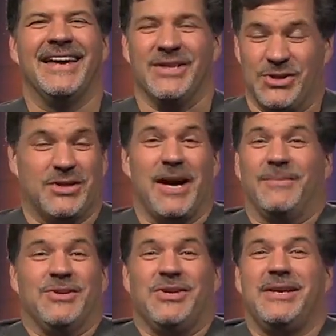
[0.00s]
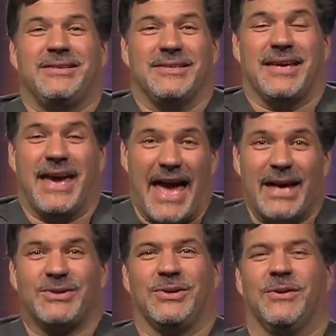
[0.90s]
Just come to Jesus. I
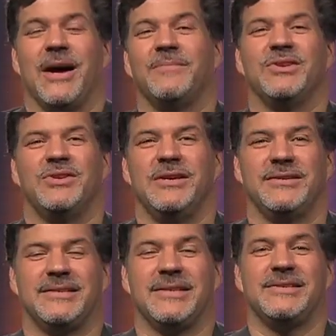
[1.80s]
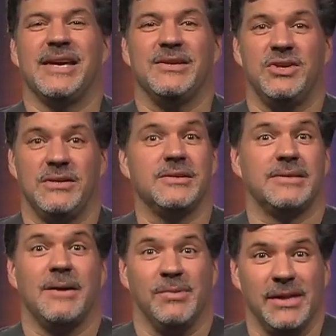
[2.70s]
ask you, come to Jesus and say,
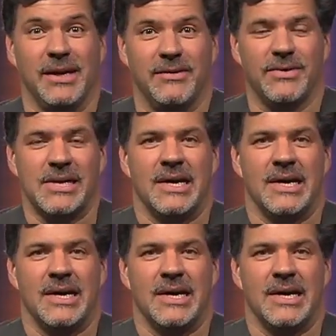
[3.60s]
Jesus, I believe